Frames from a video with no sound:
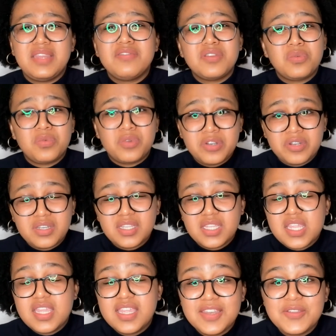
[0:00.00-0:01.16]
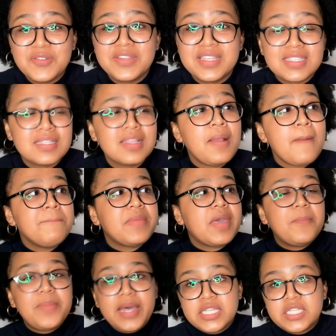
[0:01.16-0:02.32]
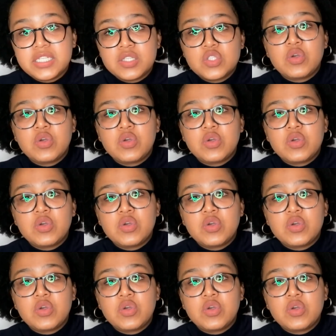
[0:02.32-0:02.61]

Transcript: even a word. Anyways, a budget.